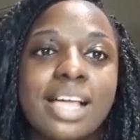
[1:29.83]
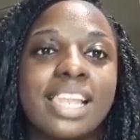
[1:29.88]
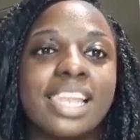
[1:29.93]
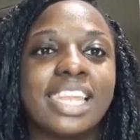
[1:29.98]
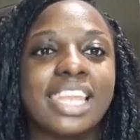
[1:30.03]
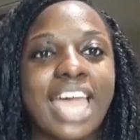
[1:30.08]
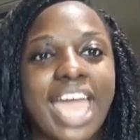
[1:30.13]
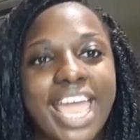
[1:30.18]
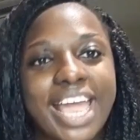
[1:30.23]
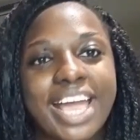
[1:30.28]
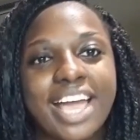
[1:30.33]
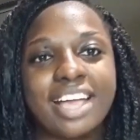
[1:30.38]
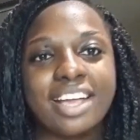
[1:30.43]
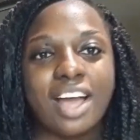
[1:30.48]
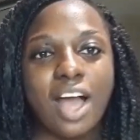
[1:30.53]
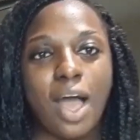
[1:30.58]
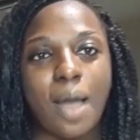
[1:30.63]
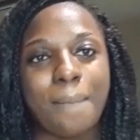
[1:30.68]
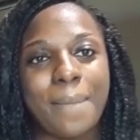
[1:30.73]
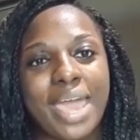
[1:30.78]
like,
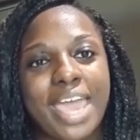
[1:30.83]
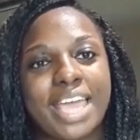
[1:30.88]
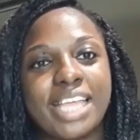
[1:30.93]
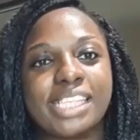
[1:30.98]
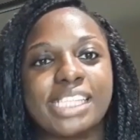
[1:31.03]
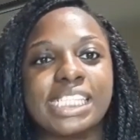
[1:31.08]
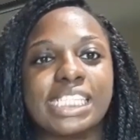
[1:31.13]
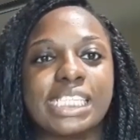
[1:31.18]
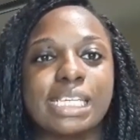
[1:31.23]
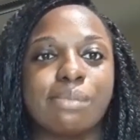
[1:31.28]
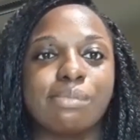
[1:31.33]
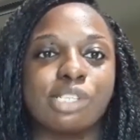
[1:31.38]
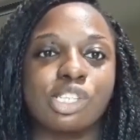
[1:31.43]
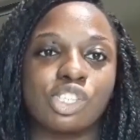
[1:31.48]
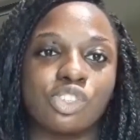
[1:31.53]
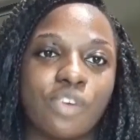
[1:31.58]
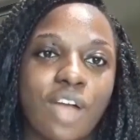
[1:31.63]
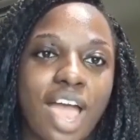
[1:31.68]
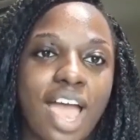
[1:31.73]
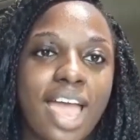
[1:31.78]
comment, and
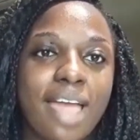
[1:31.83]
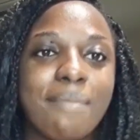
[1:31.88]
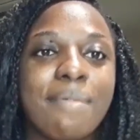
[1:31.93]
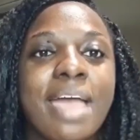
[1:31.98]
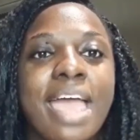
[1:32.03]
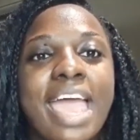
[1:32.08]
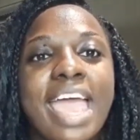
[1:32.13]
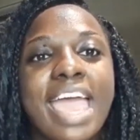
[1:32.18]
subscribe.